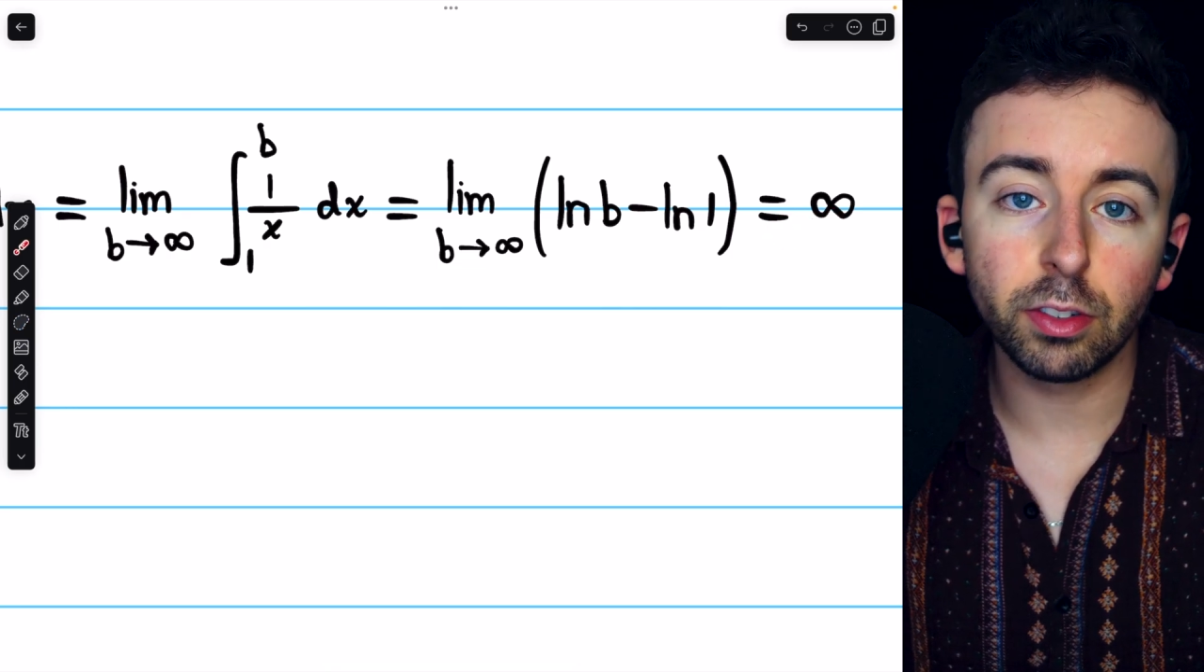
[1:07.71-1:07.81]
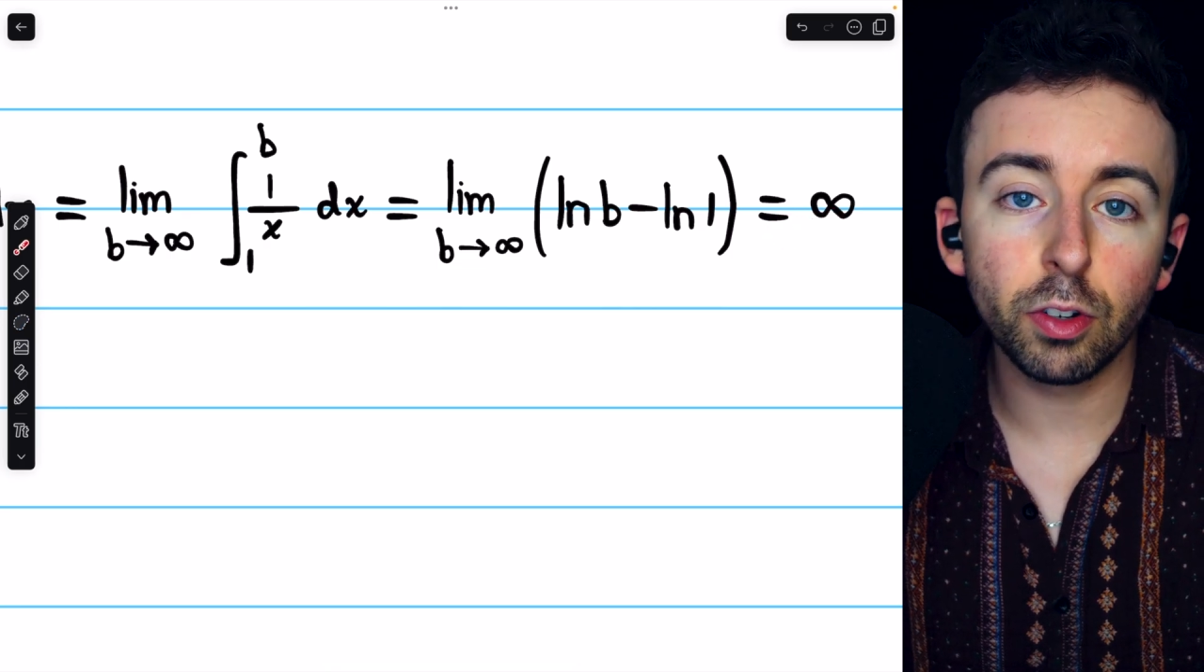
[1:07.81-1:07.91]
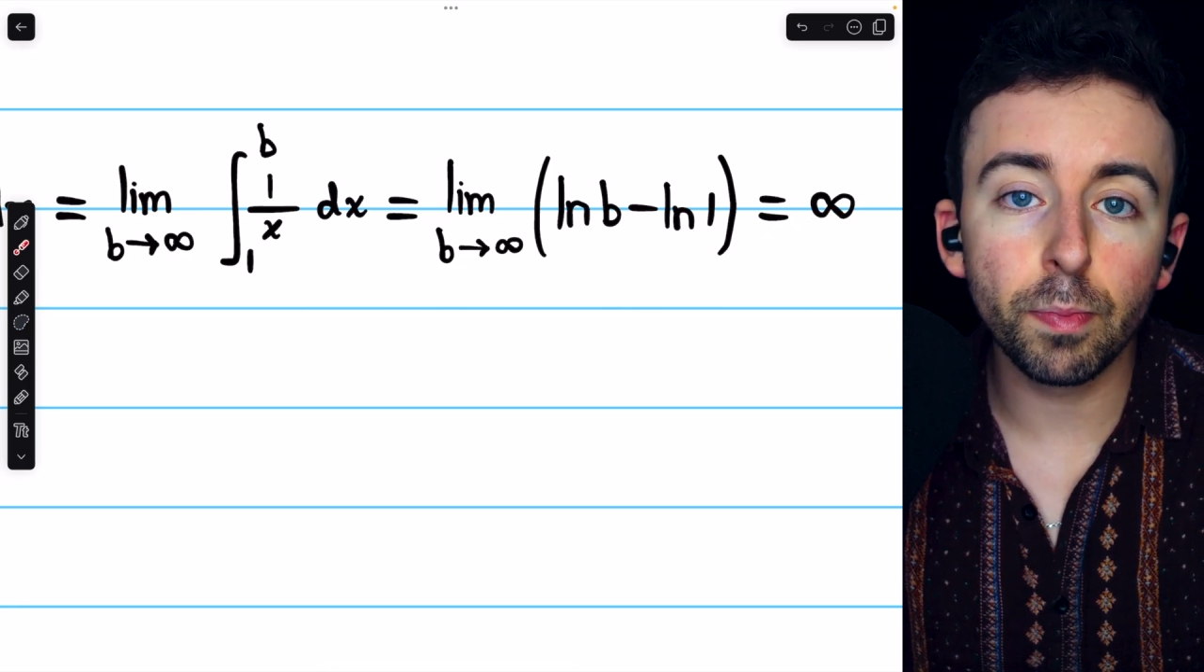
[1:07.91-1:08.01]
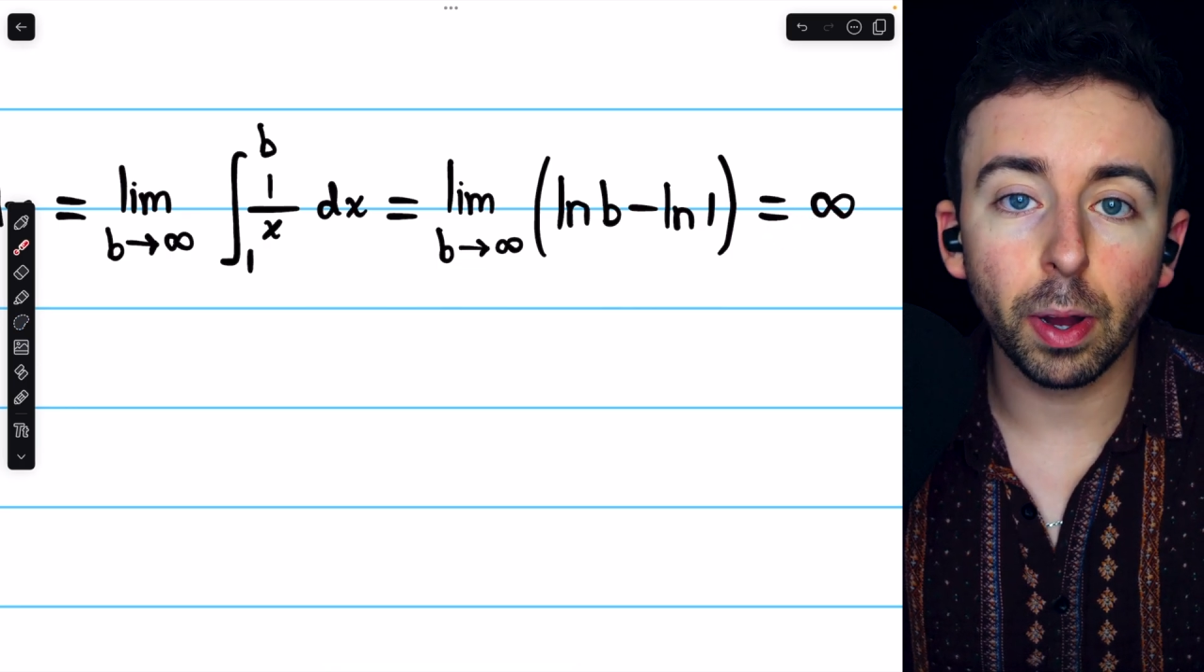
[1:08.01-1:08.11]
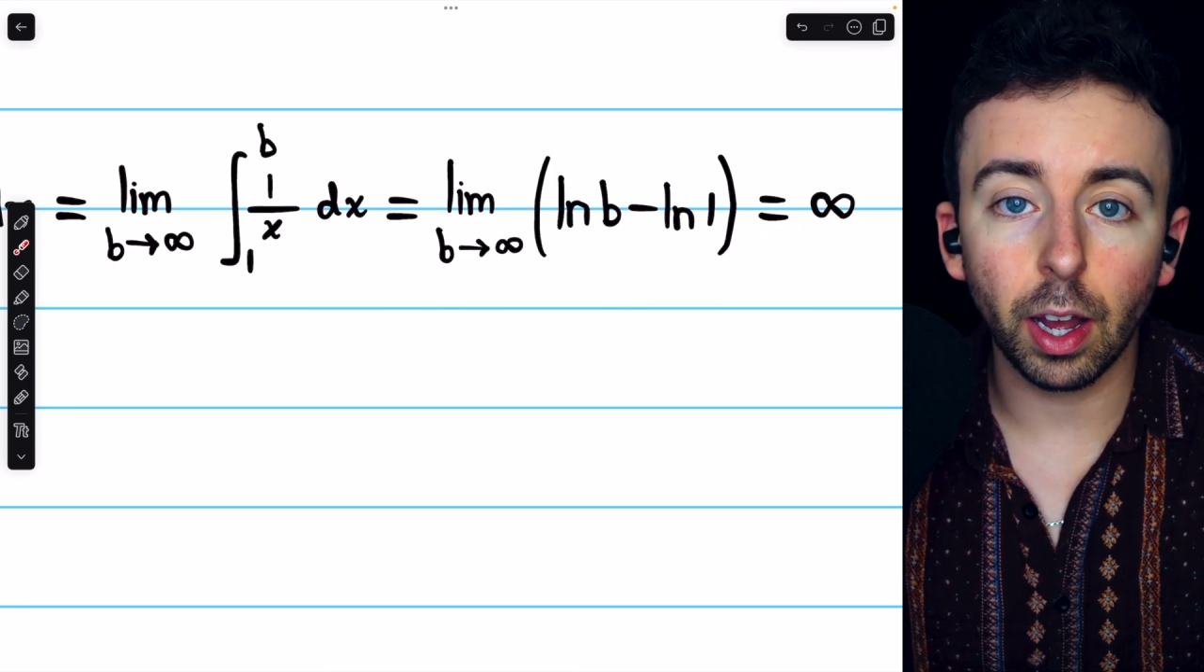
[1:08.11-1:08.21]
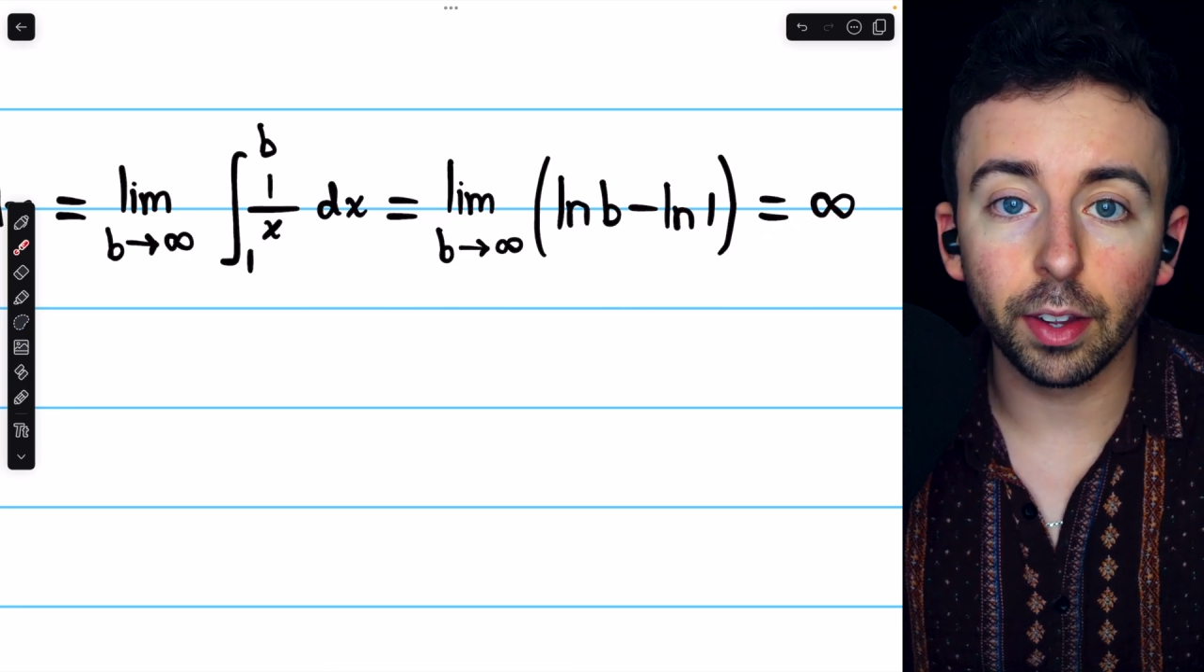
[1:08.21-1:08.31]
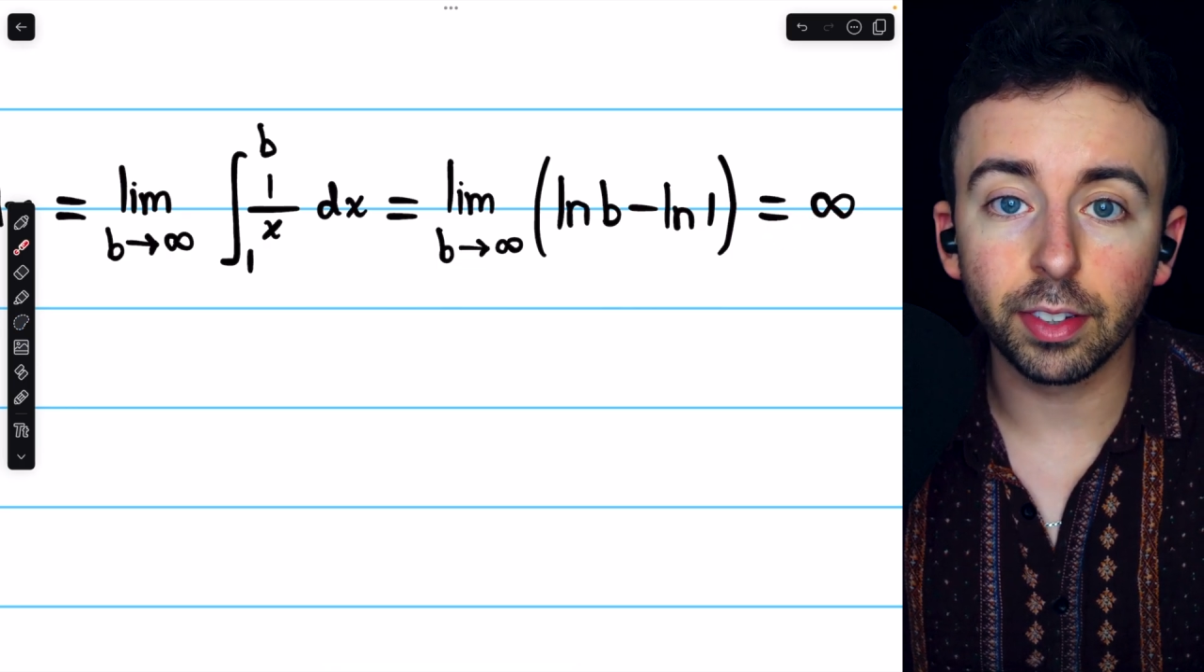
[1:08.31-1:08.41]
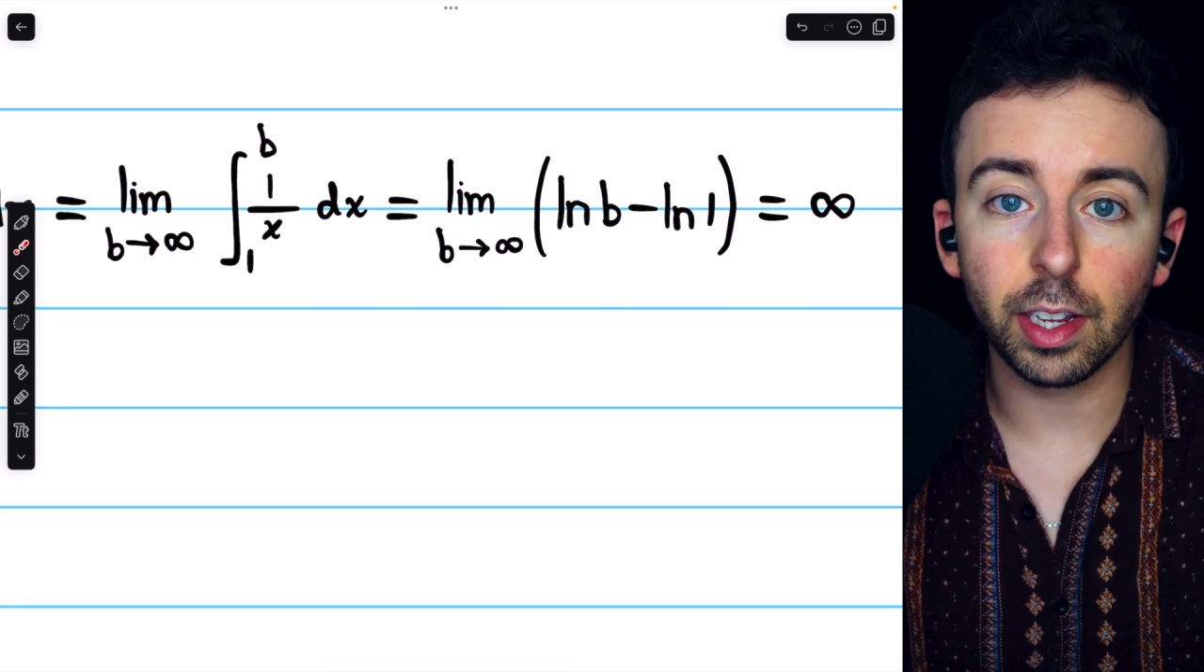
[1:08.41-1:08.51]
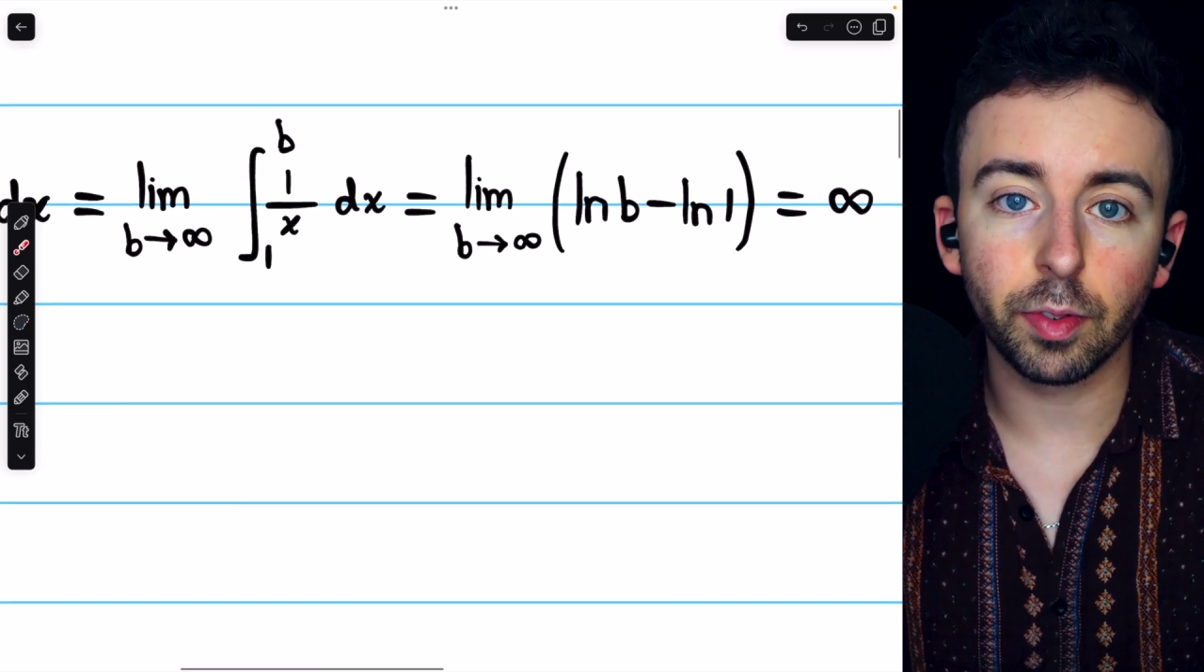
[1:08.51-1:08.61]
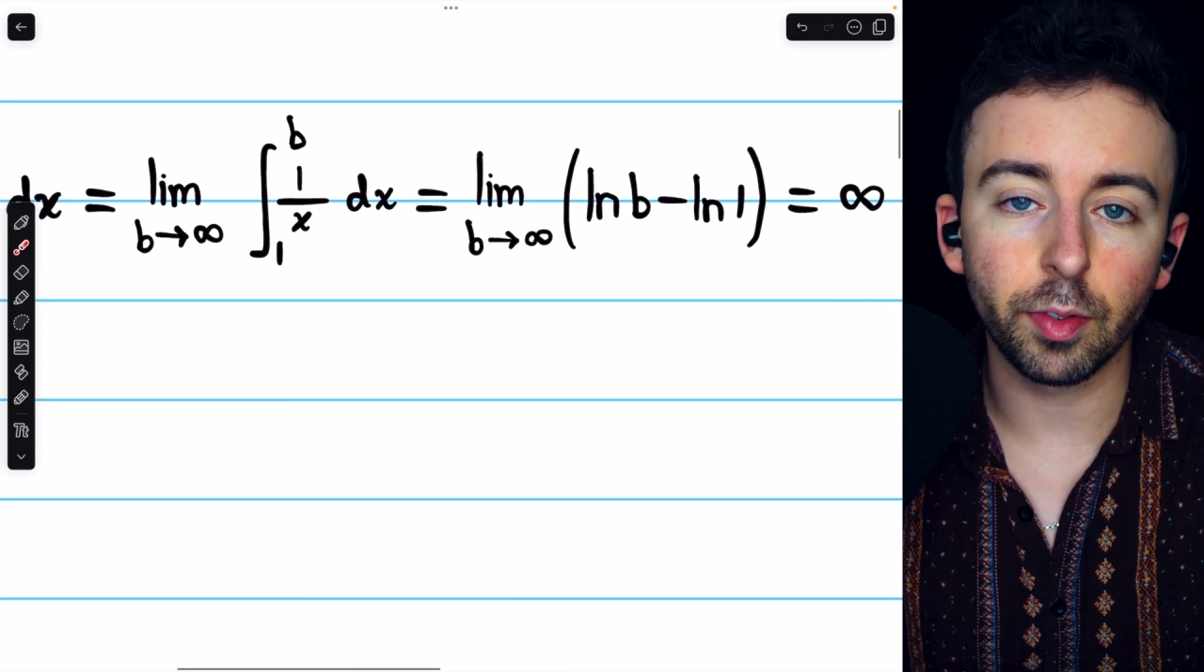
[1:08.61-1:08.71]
to positive